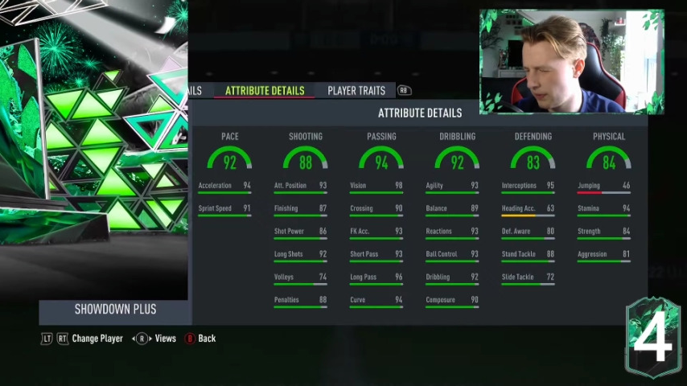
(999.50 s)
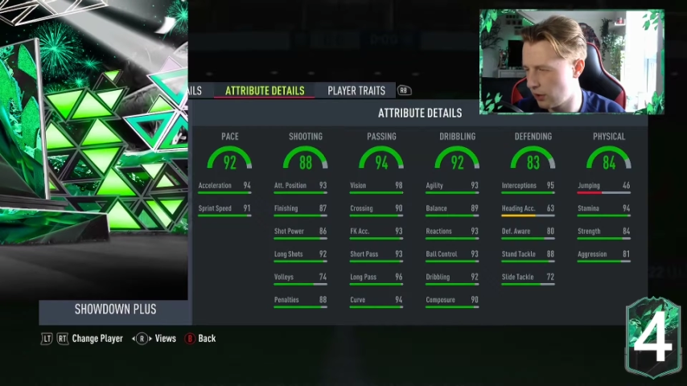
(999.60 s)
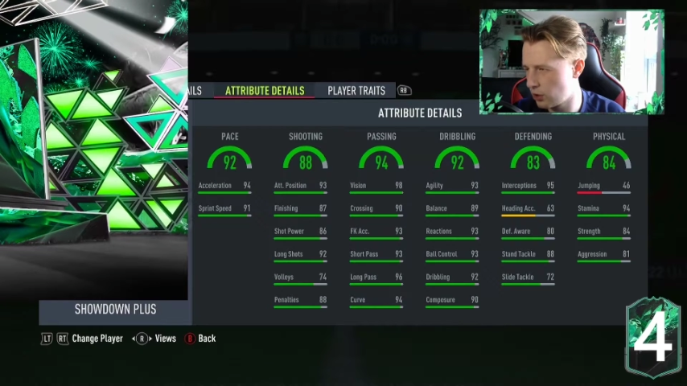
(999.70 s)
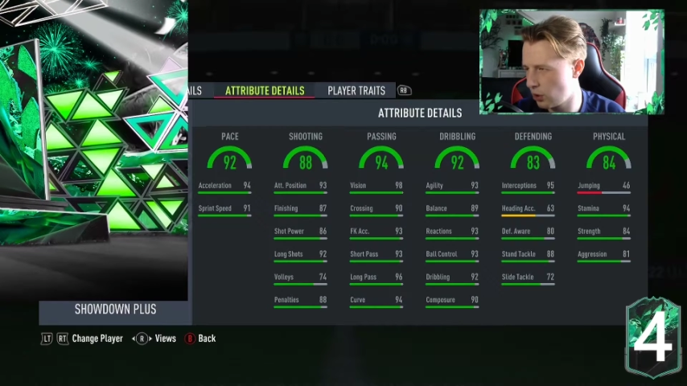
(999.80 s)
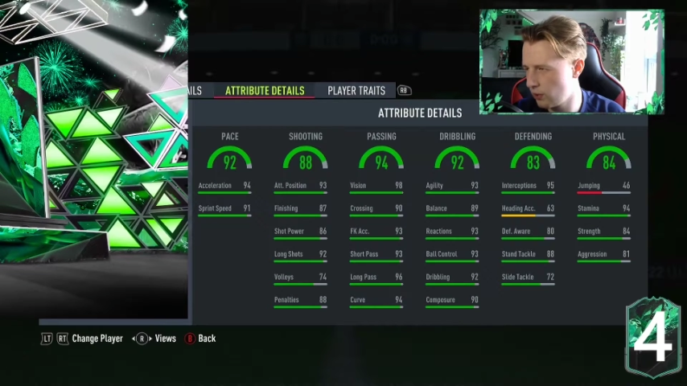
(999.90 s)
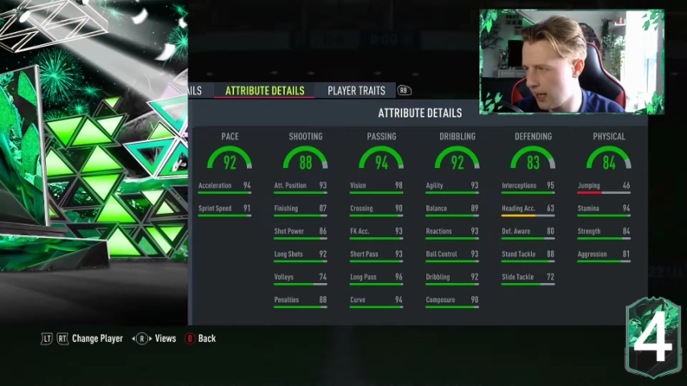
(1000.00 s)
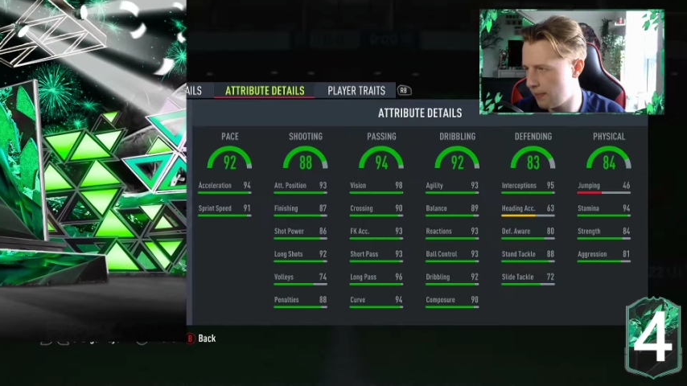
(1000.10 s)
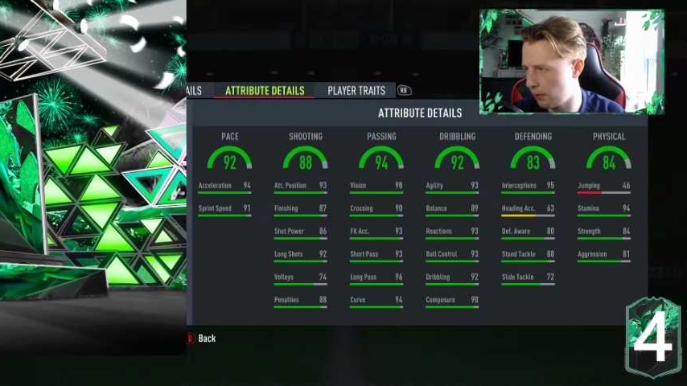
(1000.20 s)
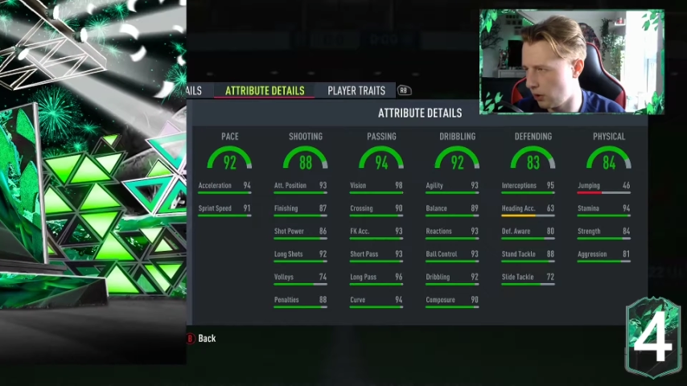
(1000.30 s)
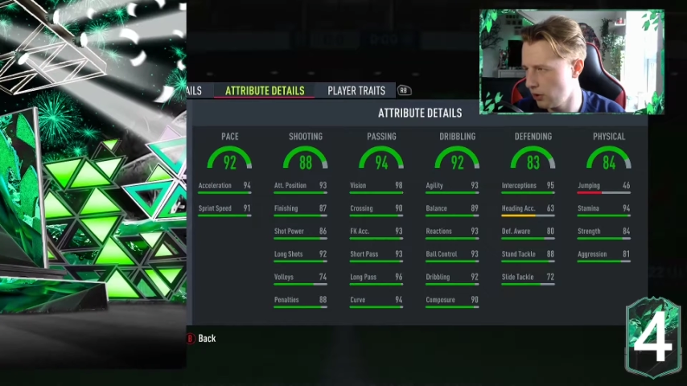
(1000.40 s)
a showdown
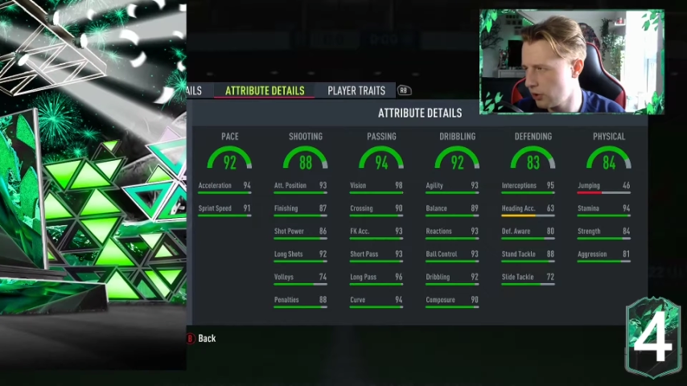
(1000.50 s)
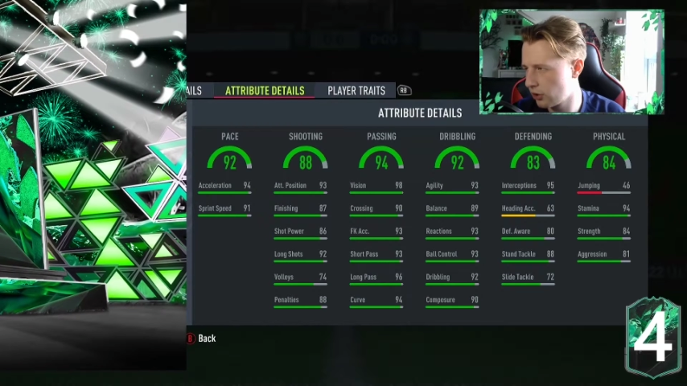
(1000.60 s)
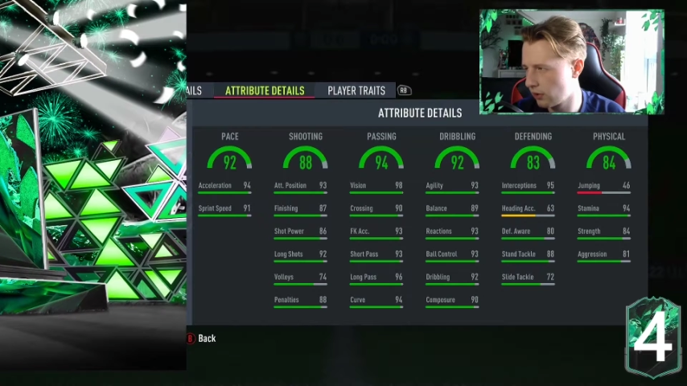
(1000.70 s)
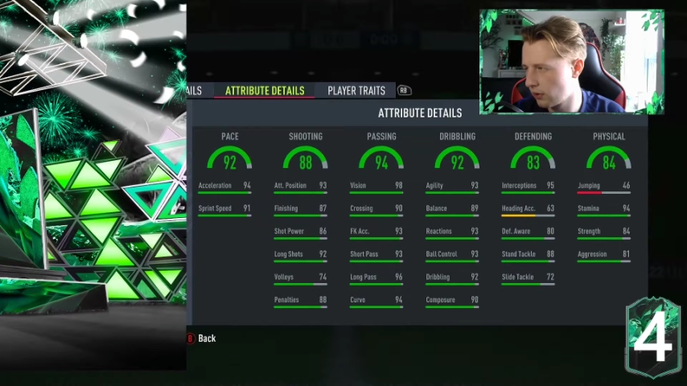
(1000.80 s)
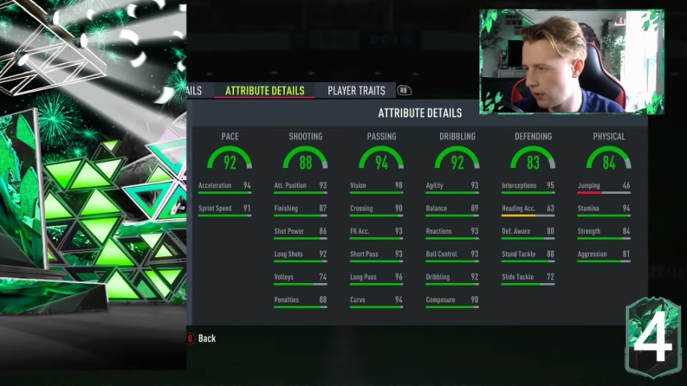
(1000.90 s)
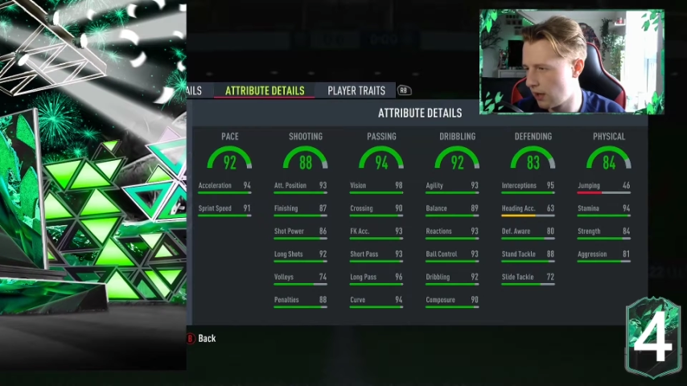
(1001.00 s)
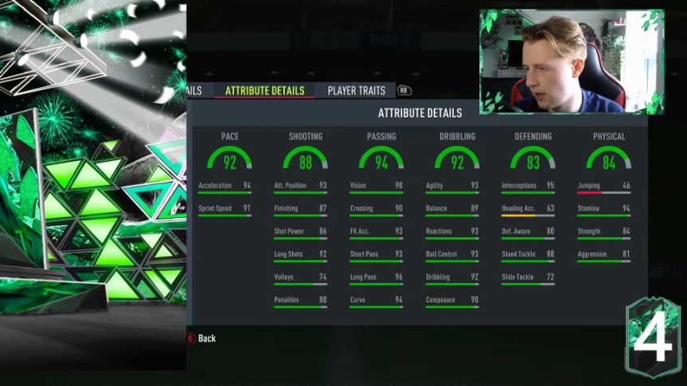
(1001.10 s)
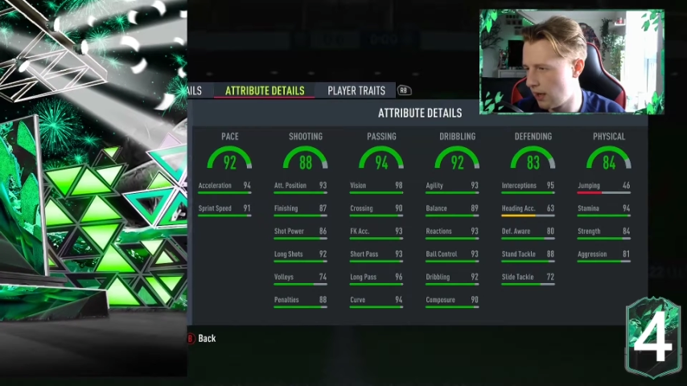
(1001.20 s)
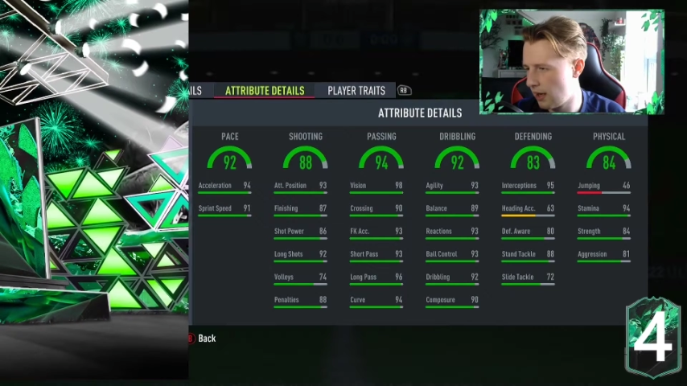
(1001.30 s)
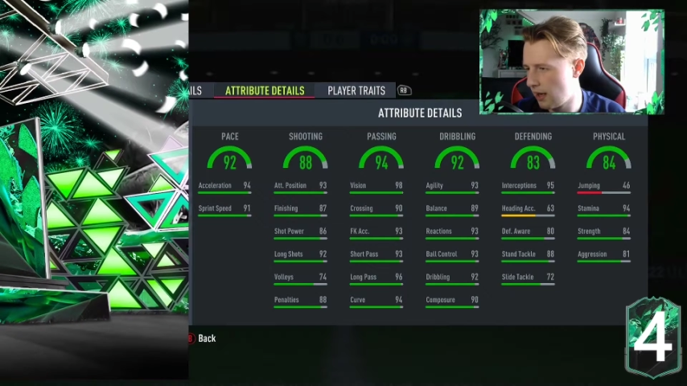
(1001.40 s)
plus.
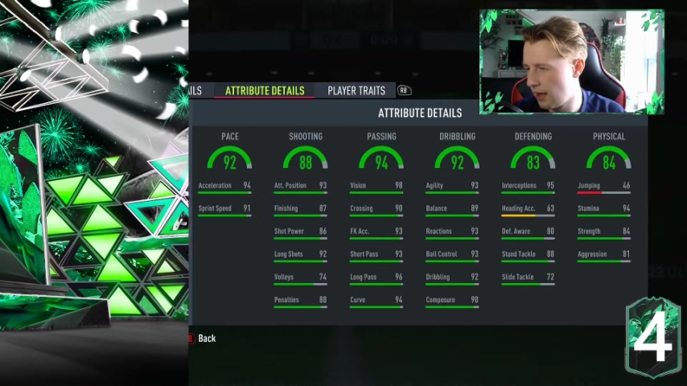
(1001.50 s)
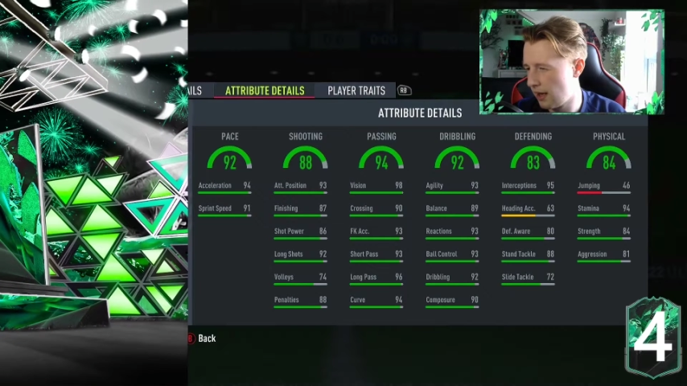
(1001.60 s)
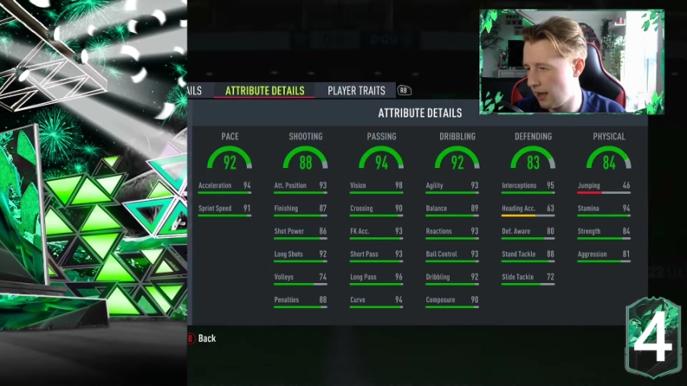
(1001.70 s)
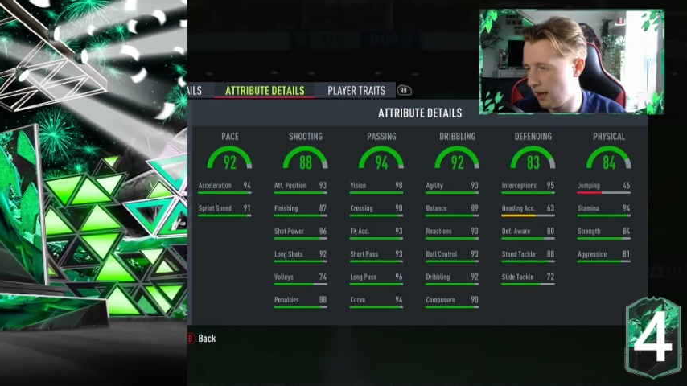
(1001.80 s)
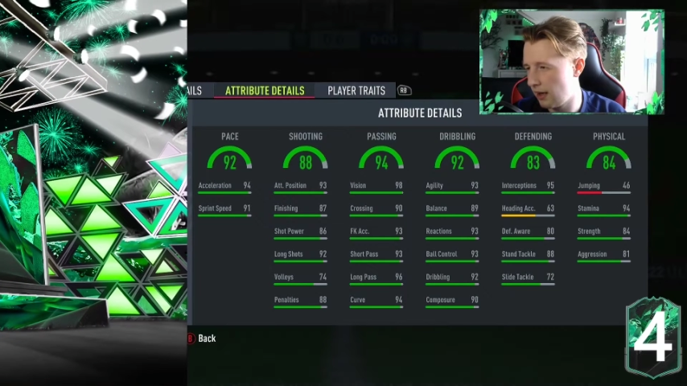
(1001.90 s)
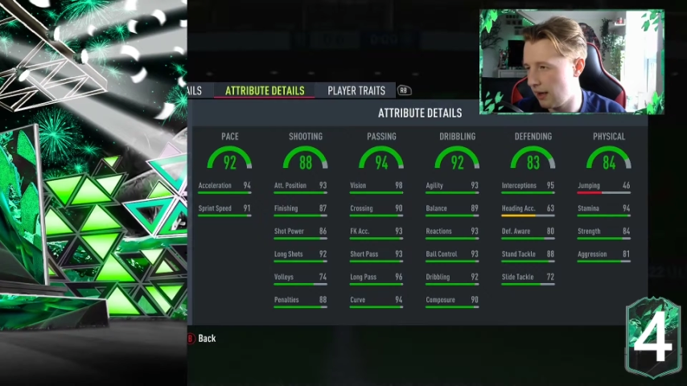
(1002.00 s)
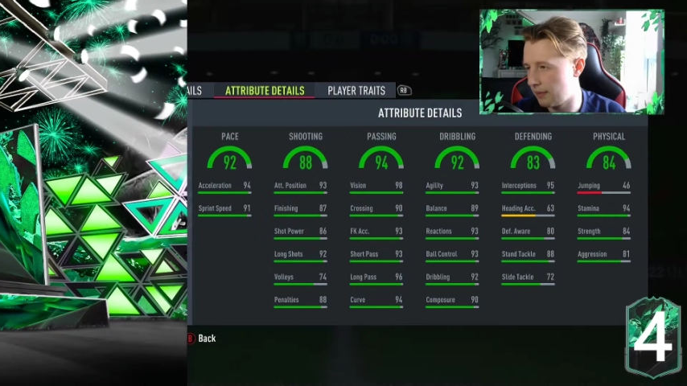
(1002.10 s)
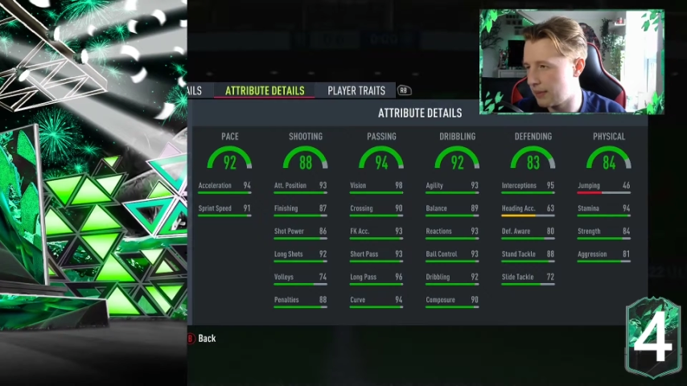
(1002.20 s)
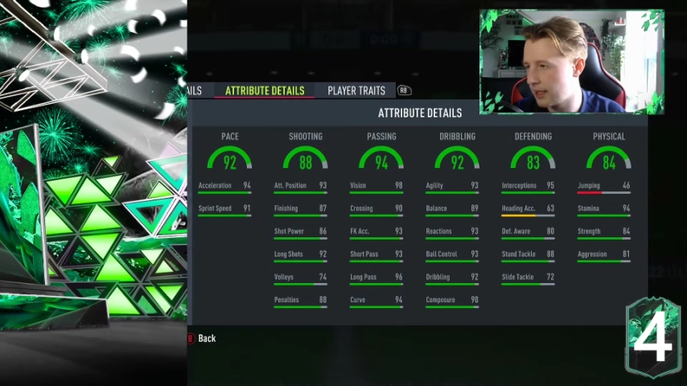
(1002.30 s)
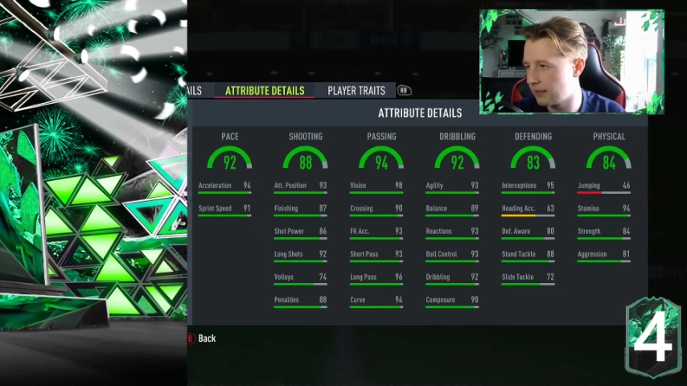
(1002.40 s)
I
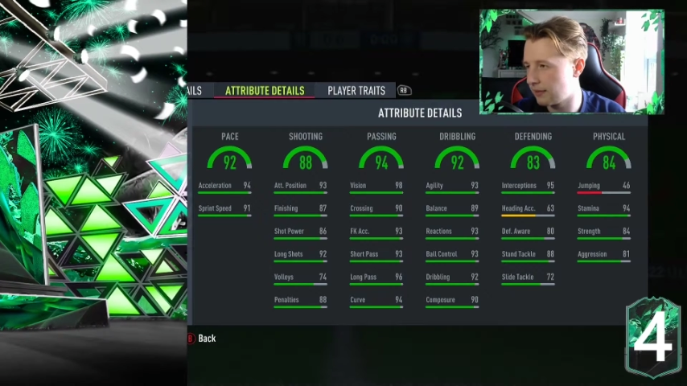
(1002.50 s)
mean,